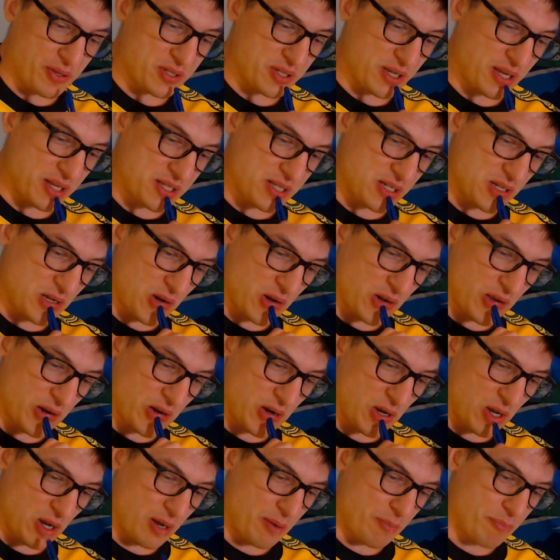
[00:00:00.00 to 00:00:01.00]
sides are knocking it
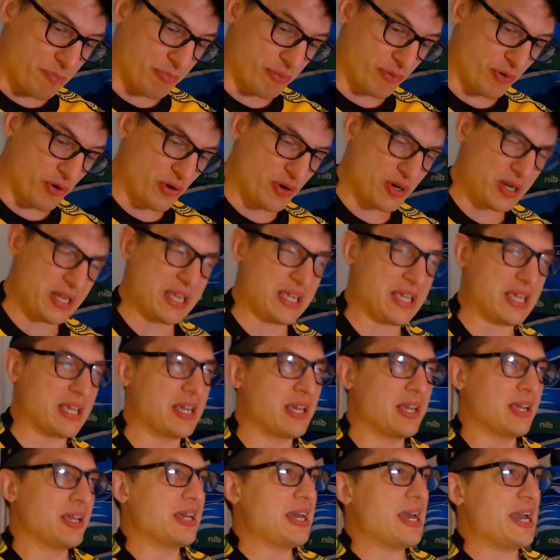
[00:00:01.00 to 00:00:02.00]
on. Bruni
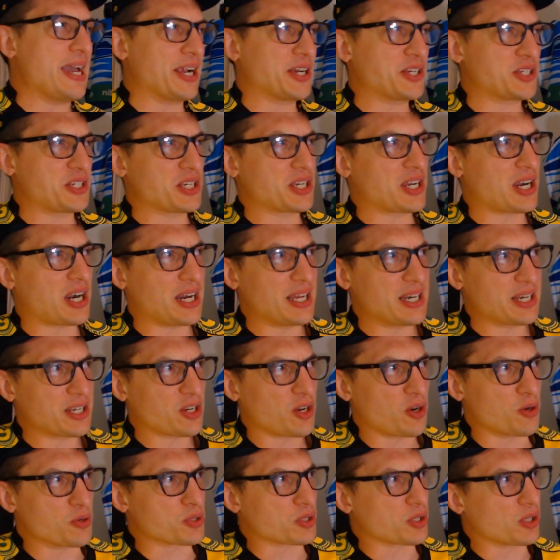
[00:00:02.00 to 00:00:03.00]
actually kind of
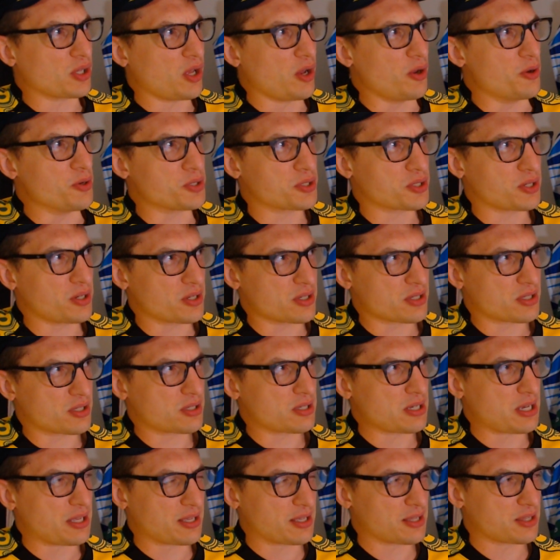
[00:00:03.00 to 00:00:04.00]
goes close because
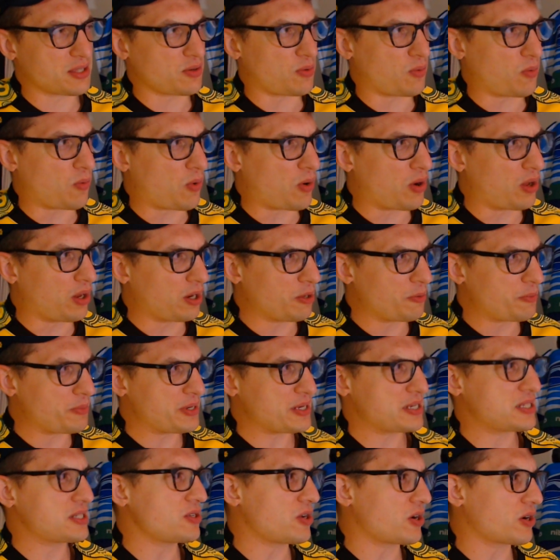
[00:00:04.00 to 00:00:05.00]
I think the
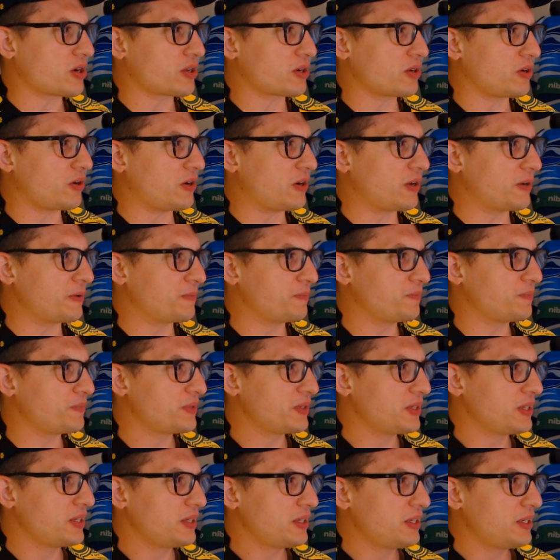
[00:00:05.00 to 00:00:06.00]
Wallabies knock it on.
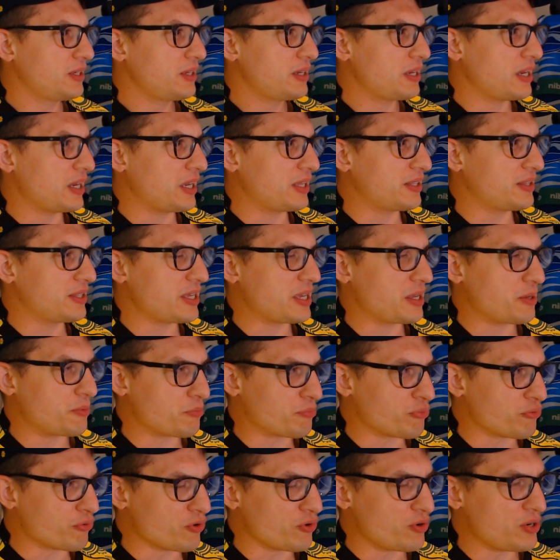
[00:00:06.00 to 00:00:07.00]
And then
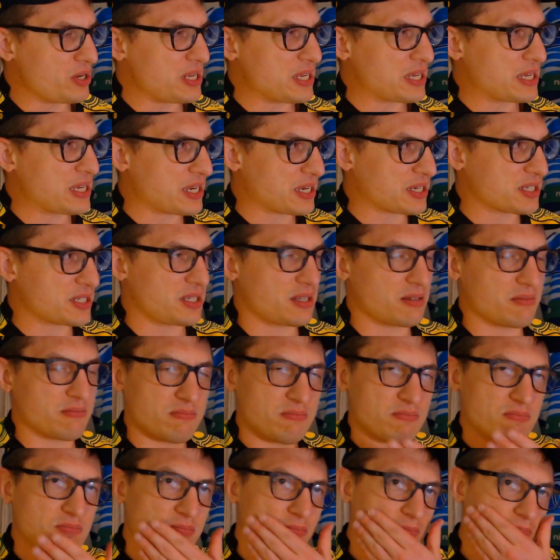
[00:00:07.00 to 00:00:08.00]
Bruni kicks it,
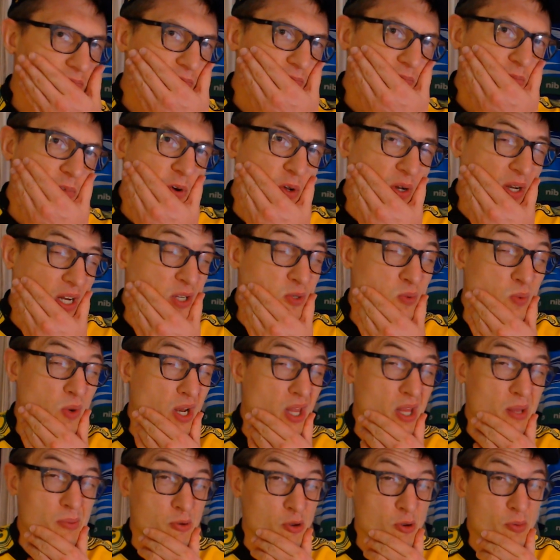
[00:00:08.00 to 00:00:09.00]
or at least one of
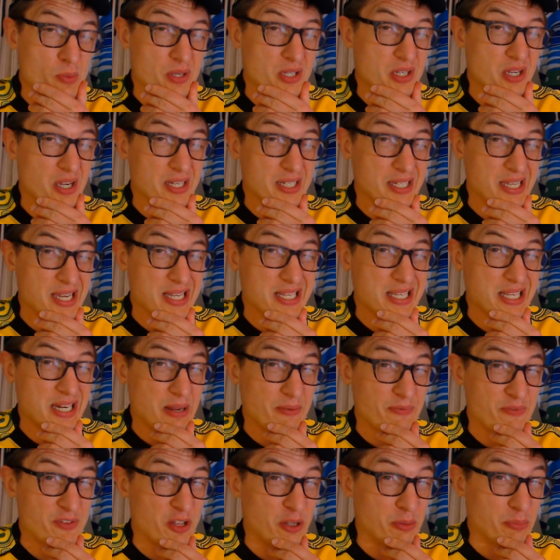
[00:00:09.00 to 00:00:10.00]
the Pumas guy kicks it
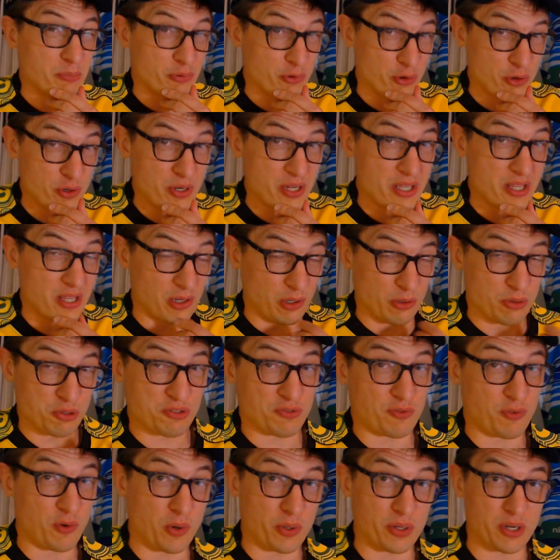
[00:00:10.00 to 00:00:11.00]
upfield. Bruni, the loose
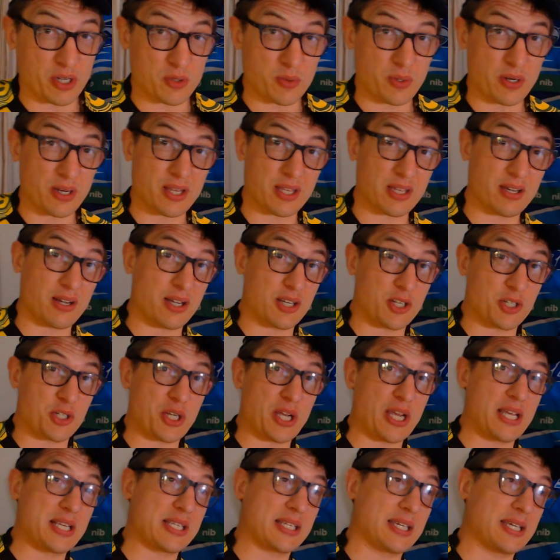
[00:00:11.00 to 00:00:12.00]
forward, is one of the guys
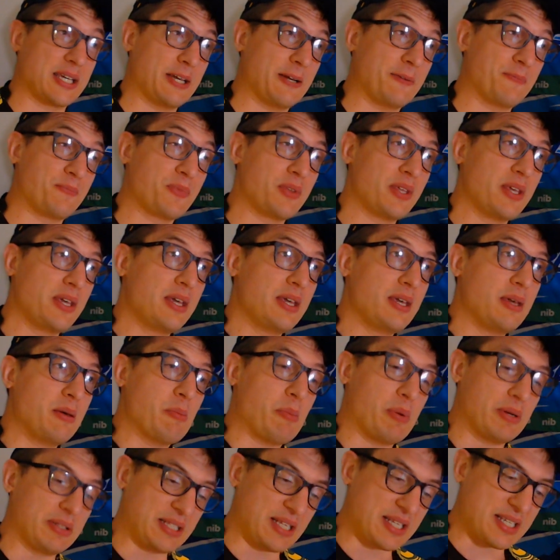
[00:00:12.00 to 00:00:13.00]
chasing it.
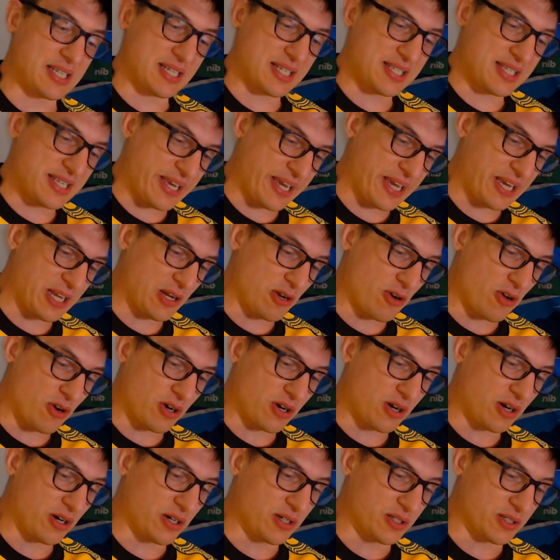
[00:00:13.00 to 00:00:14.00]
But there's a second knock
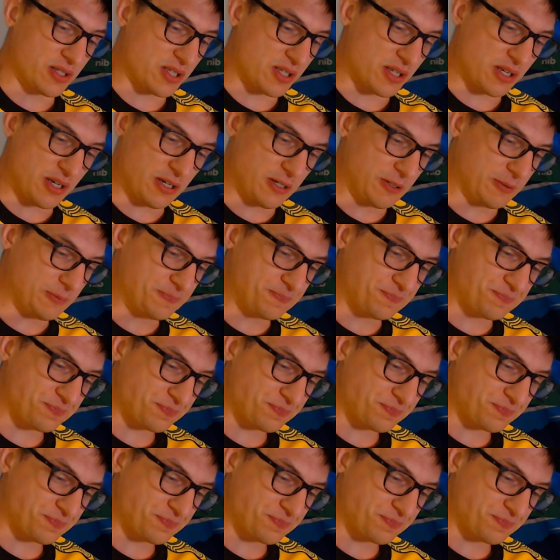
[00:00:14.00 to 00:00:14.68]
on, so